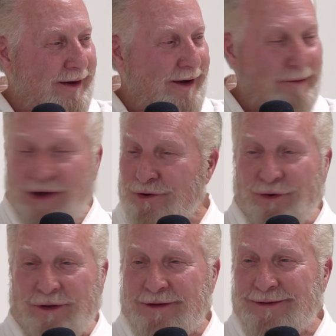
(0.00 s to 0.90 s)
I'm not
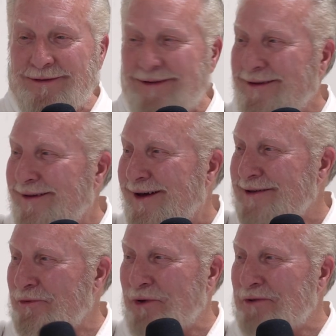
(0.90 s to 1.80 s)
going. I
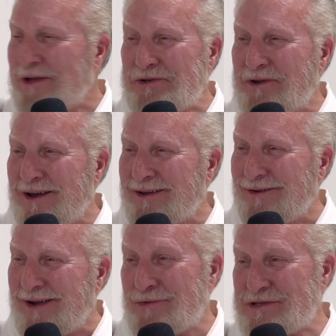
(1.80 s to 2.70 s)
said, what do you mean you're not
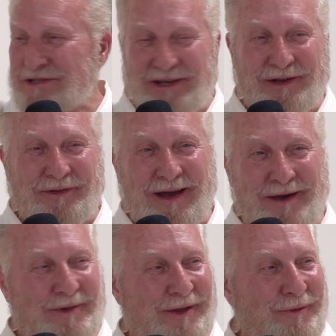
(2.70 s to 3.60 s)
going? I was a single
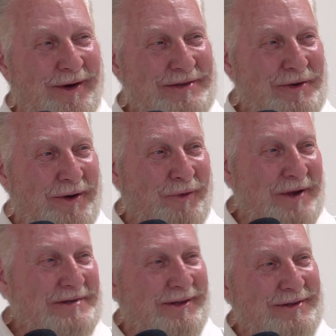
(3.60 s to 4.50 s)
dad, by the way. So I'm
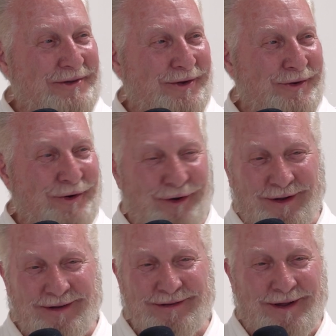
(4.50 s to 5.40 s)
raising this little girl.
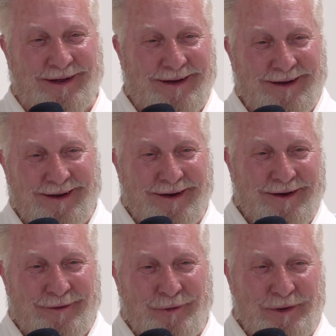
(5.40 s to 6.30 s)
And it's like,
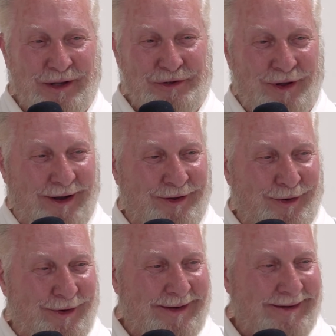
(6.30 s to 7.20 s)
what do you mean you're not
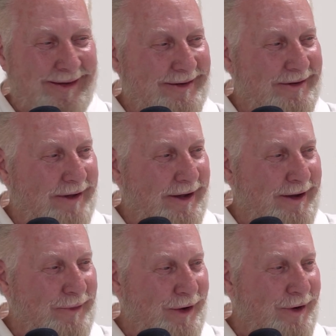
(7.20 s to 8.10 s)
going? And she's like,
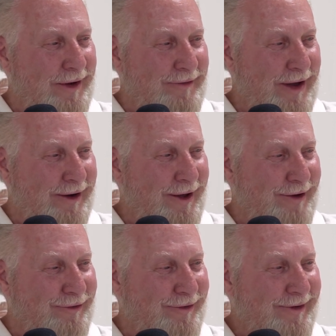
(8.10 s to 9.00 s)
I'm not going. I've had
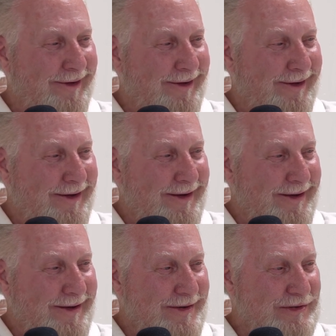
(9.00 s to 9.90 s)
enough.
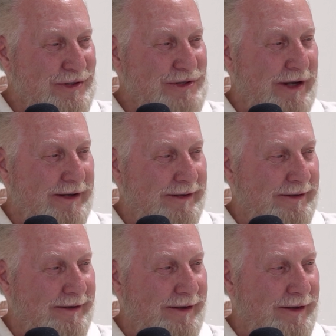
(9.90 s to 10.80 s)
She said,
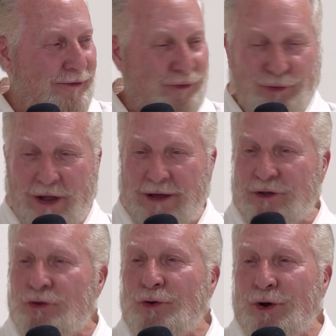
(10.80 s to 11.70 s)
if you like
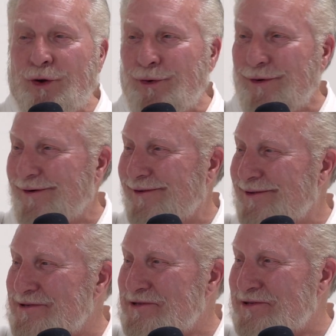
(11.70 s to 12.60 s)
it, you go.
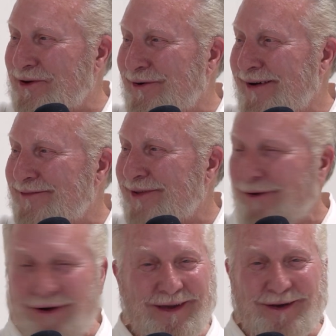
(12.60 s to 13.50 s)
So I
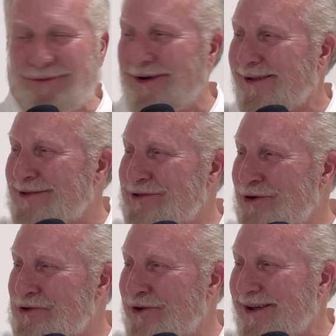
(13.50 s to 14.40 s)
thought, okay, well, I'll
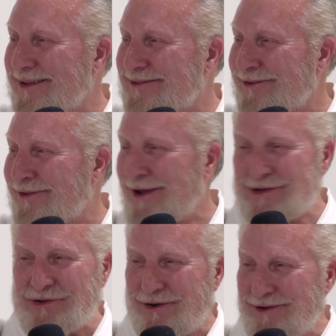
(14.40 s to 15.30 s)
start training. So then I
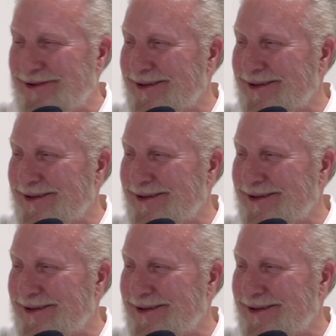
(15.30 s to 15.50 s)
started in